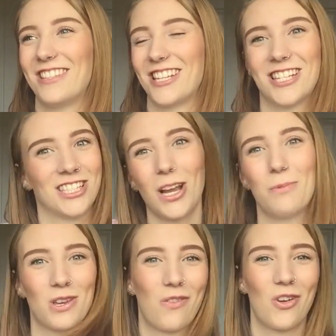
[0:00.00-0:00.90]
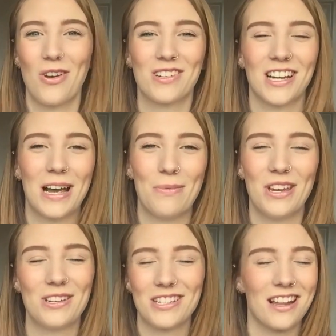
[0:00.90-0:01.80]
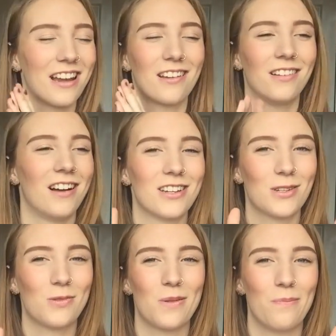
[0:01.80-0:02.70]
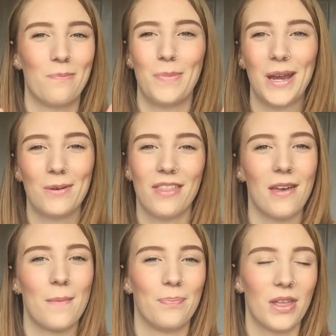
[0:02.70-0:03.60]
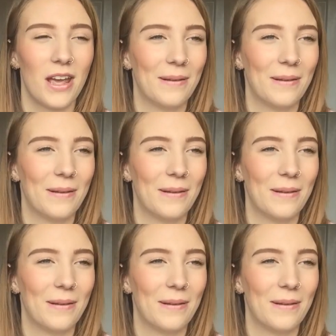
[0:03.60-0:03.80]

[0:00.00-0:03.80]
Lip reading: so much of your own time that you're just like, oh, I just want to be with them.